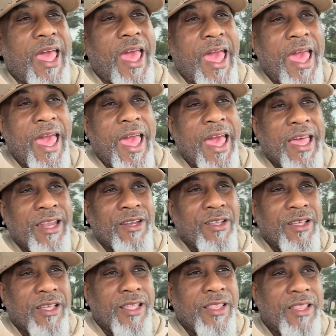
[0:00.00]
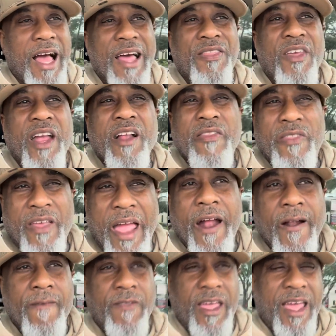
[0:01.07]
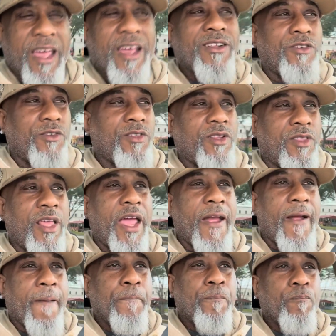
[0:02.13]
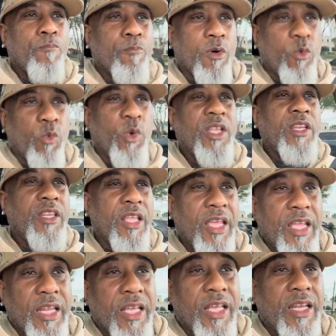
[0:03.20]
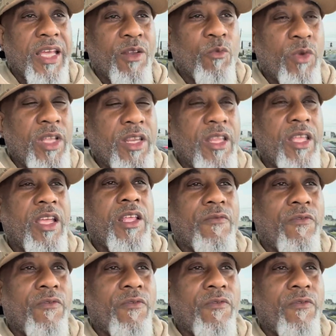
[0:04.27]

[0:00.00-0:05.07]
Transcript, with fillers: And they're there. The answers are there, but we need it, and we need it